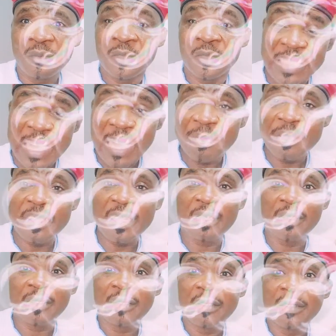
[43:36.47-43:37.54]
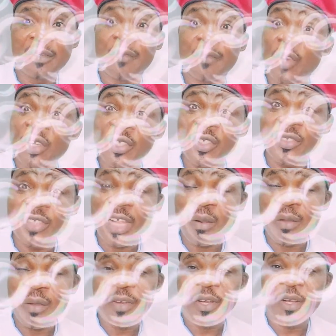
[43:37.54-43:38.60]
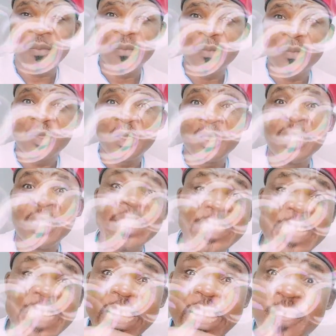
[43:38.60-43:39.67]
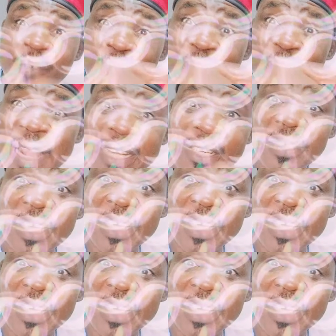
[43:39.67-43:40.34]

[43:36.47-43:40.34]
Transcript: The time is now for us to take our freedom. Take it from the hand of the